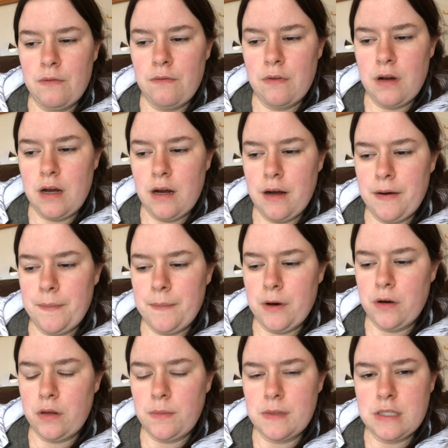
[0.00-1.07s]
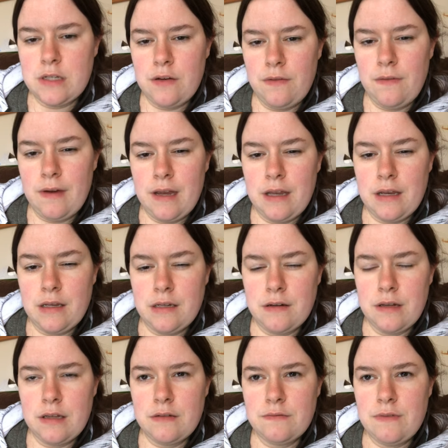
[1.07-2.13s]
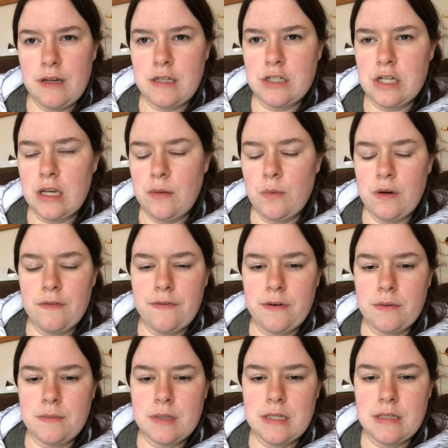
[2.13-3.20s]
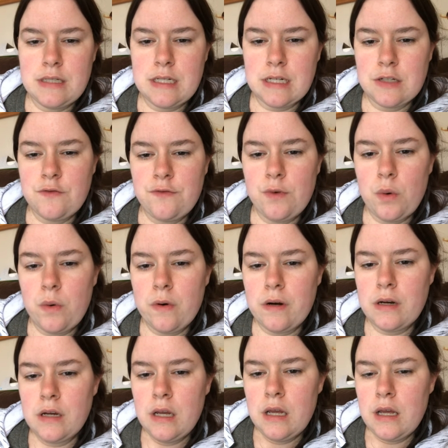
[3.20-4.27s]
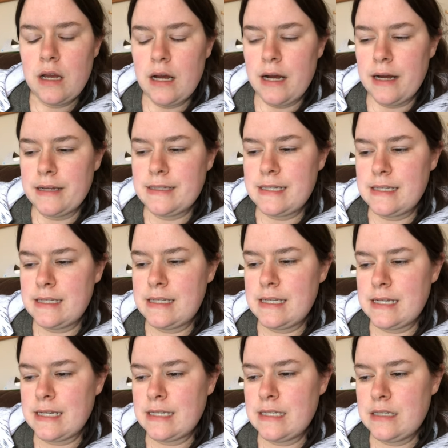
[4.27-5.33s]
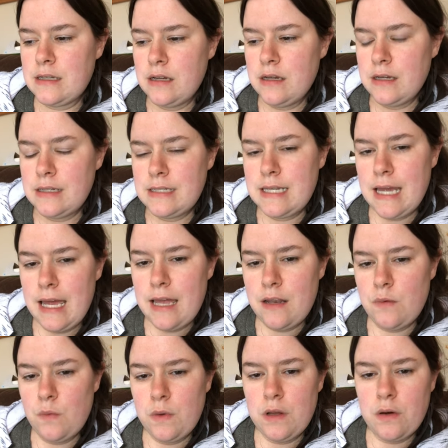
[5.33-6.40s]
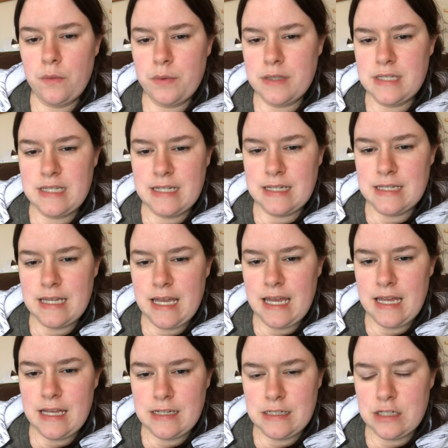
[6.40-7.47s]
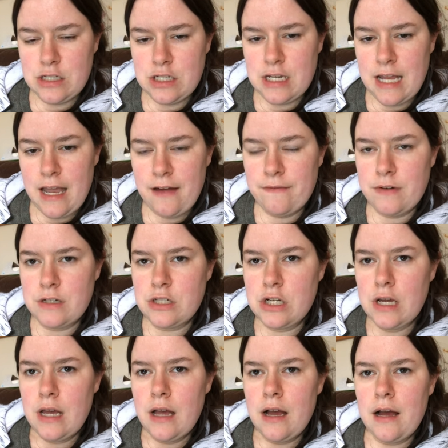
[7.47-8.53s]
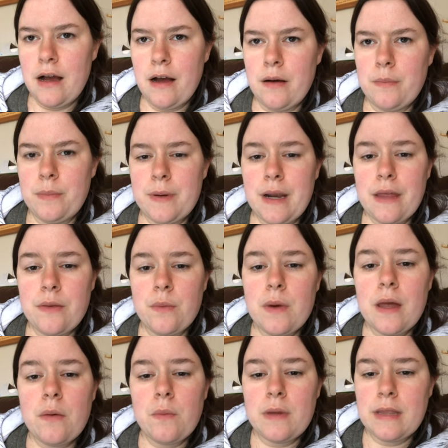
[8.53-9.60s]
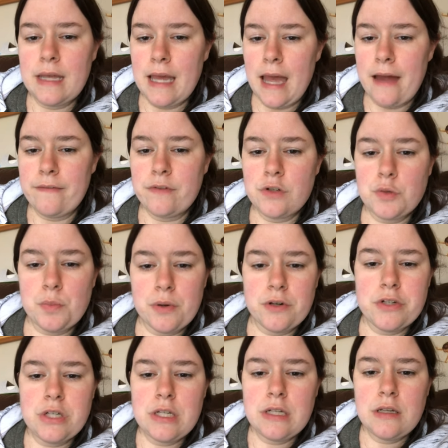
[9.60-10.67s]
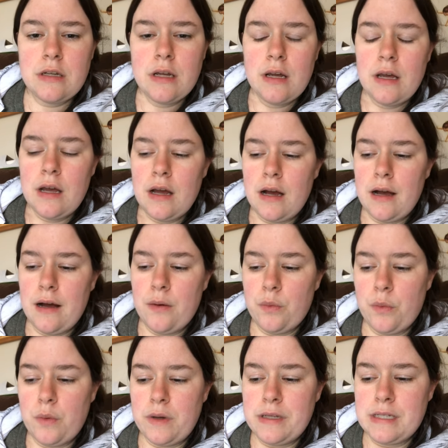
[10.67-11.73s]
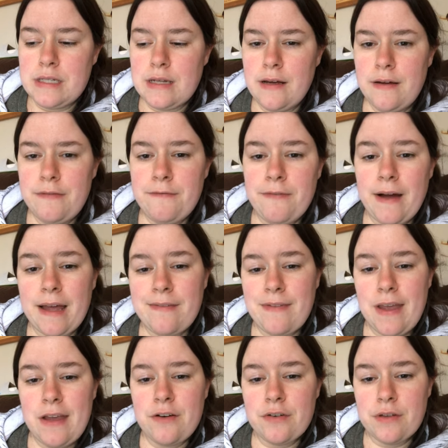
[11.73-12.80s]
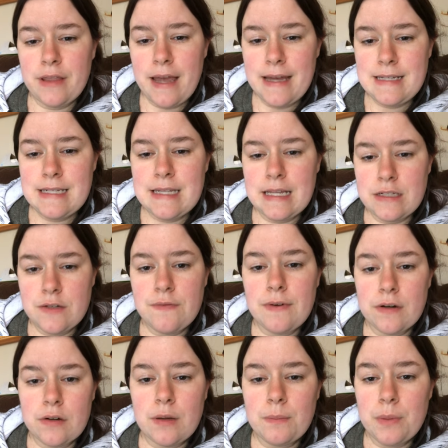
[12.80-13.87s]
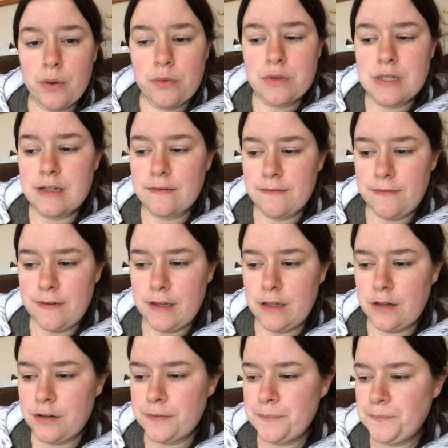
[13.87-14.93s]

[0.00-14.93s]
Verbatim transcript: um, arguments he ran, range anywhere from six four uh, to 6'10". We go with six eight as just an average. Um, but either way, when the average person uh, was 5'8 or less, that's a very imposing figure.